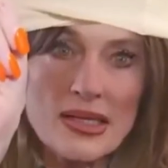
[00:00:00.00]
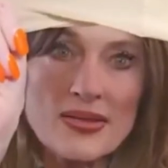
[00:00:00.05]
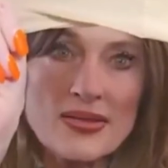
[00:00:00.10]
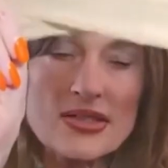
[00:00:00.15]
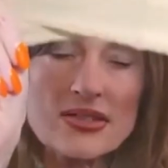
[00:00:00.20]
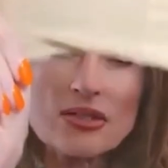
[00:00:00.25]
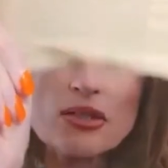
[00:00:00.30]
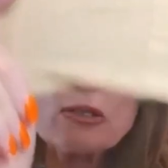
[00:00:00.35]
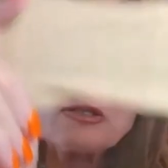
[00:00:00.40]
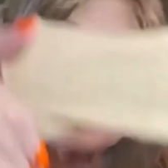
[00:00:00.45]

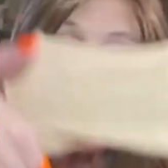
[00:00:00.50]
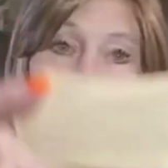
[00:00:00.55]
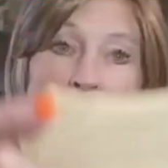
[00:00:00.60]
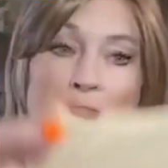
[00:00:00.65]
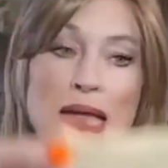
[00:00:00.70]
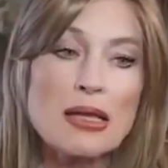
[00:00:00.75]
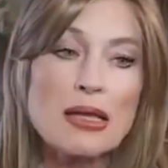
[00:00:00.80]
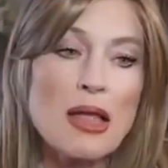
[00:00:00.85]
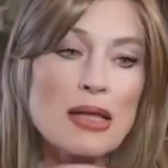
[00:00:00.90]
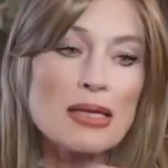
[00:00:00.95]
These little
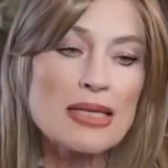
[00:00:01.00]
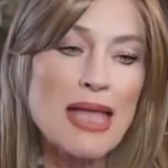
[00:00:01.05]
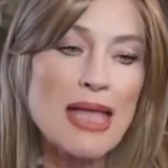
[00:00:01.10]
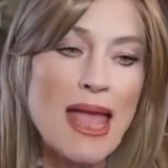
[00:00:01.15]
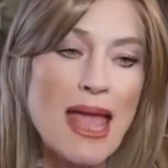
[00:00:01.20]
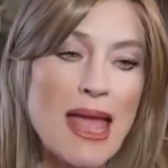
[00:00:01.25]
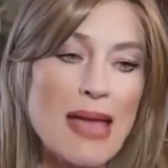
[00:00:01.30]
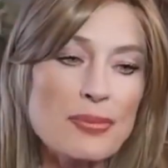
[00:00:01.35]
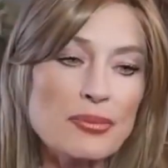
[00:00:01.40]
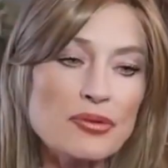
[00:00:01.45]
nylon
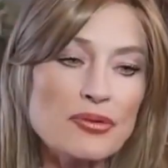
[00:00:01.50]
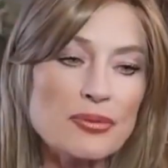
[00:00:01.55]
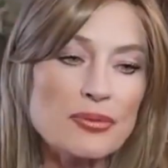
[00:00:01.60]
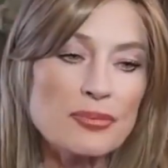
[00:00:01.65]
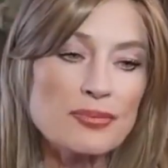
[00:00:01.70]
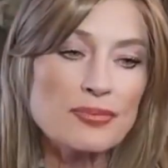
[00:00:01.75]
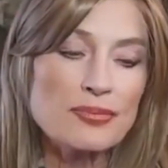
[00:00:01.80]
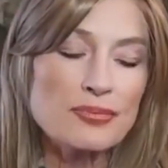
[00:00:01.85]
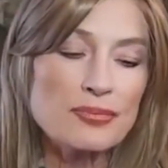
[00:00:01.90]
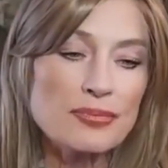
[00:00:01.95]
caps,
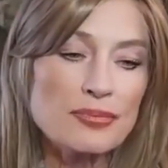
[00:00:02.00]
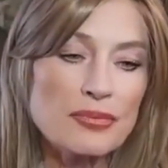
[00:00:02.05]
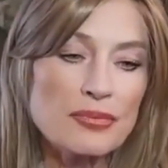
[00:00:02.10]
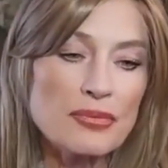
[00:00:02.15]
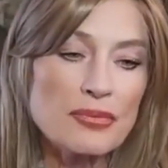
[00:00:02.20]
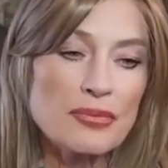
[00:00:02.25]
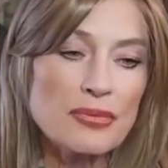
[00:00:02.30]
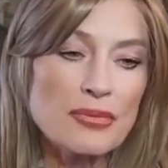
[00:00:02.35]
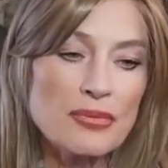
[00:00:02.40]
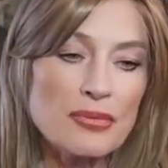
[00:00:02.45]

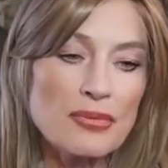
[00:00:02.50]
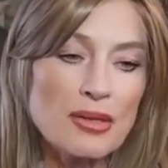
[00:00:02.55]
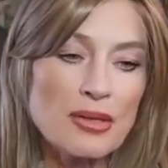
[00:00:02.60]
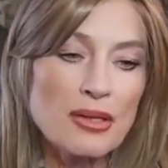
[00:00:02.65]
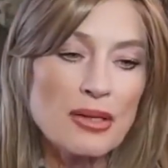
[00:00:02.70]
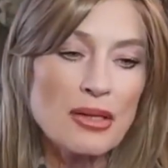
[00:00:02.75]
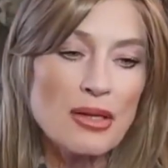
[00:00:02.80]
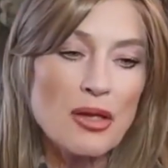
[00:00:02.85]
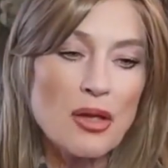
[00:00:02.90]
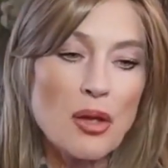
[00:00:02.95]

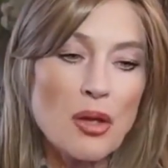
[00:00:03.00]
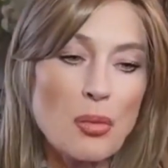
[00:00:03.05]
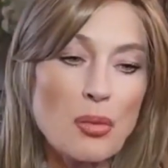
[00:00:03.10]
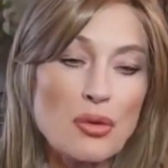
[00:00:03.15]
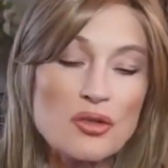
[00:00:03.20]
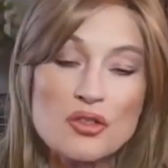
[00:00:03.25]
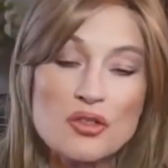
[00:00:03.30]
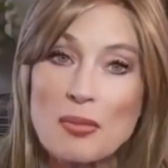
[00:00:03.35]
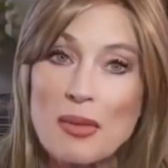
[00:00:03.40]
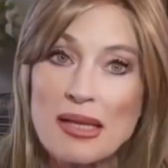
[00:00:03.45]

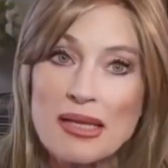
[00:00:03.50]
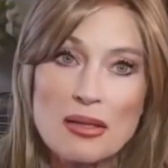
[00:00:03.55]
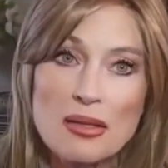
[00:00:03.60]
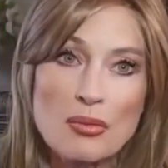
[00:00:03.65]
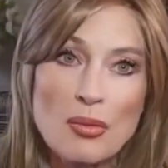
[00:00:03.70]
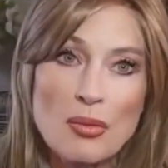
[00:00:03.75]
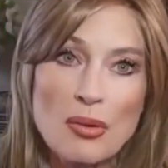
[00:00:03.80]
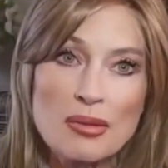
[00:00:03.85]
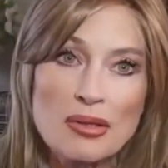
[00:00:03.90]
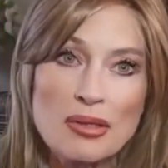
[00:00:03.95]
which
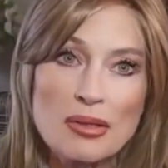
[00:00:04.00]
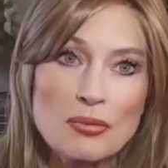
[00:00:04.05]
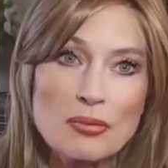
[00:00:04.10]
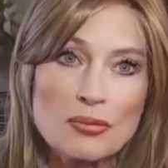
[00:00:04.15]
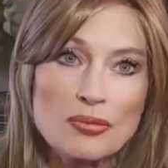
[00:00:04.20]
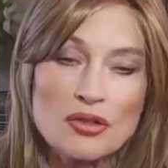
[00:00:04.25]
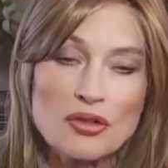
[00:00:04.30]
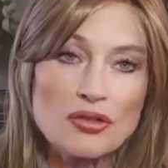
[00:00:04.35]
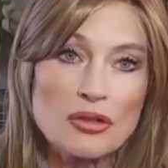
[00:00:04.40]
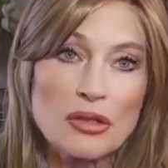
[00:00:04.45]
many women
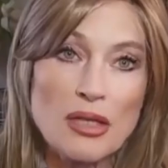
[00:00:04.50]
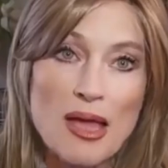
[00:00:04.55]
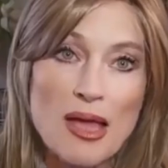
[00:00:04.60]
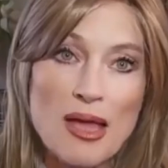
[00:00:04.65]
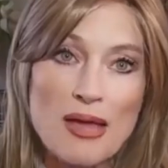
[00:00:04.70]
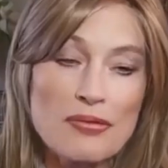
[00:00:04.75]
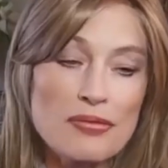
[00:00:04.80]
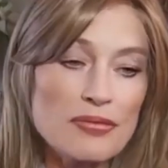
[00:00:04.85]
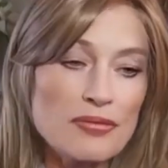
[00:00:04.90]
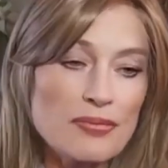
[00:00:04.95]
just
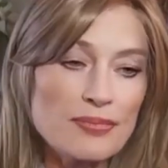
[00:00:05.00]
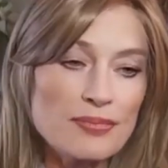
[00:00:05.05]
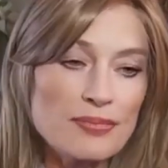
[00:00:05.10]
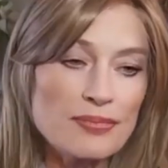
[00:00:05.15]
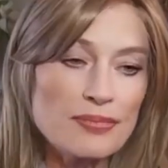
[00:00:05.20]
love.